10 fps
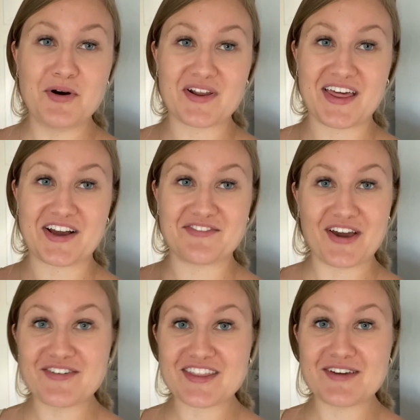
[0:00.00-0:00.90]
or like a
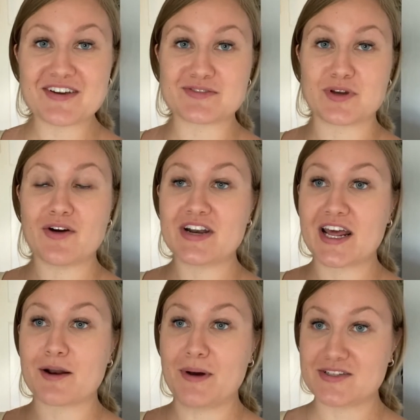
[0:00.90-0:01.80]
fight with him because we already
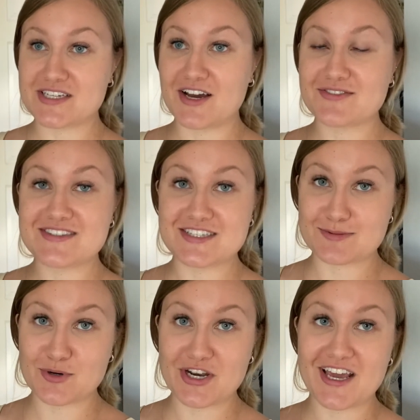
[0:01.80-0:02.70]
had a meltdown this
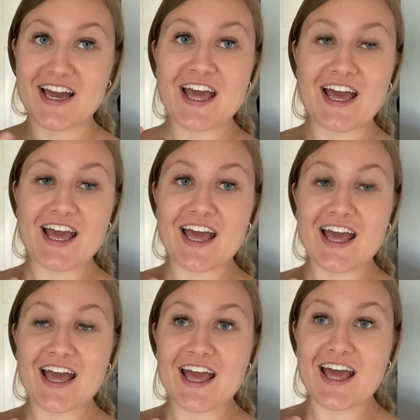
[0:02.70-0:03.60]
morning
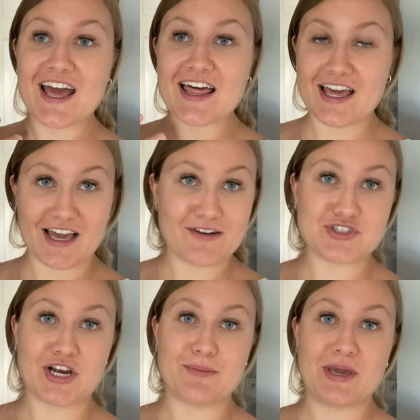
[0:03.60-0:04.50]
like
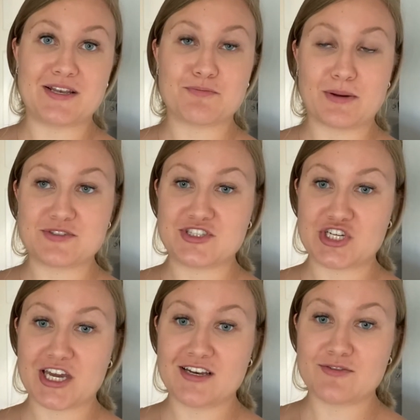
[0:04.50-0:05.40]
after I made prep to the
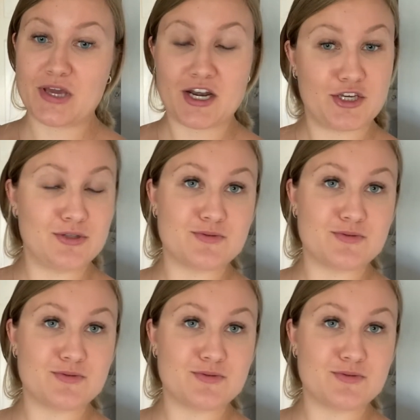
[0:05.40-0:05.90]
chicken, we had a huge